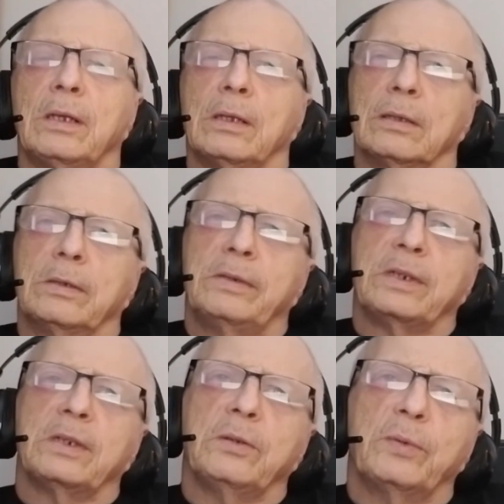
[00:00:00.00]

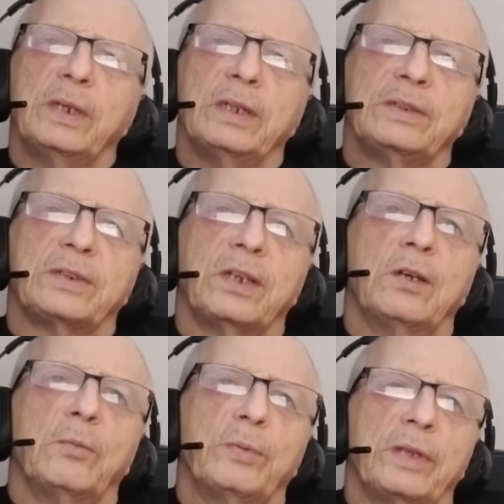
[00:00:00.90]
Learning new ways to
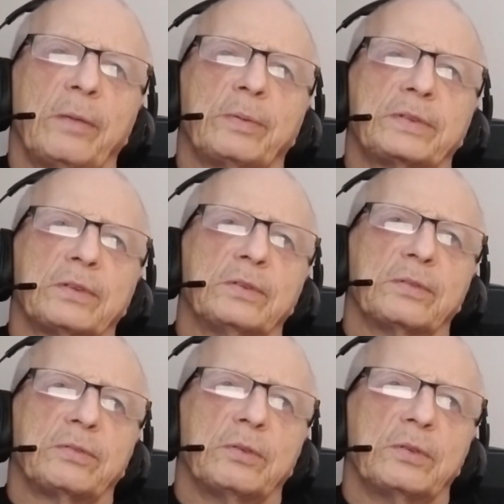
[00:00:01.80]
help with episodes
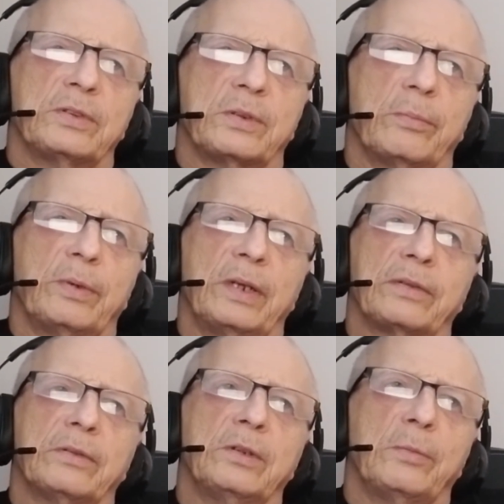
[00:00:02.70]
of shortness of breath
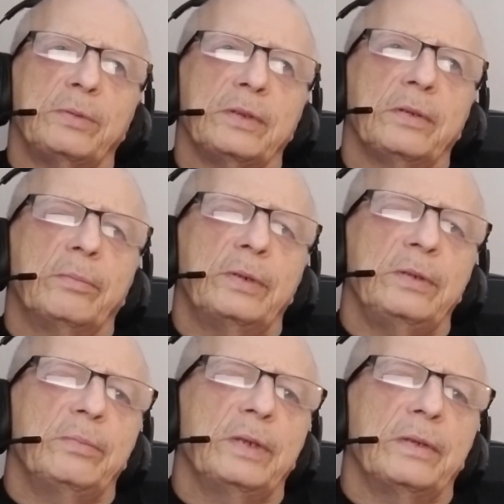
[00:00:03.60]
will help you to
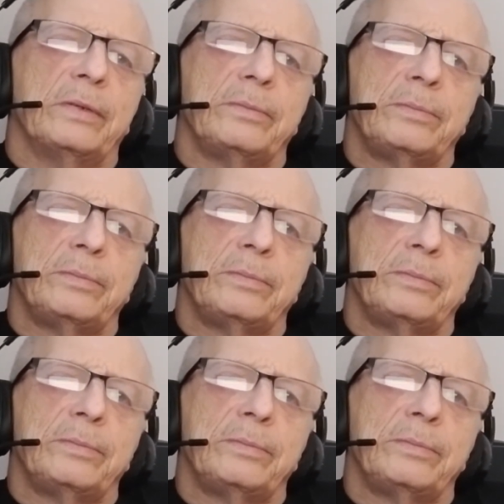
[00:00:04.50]
breathe better.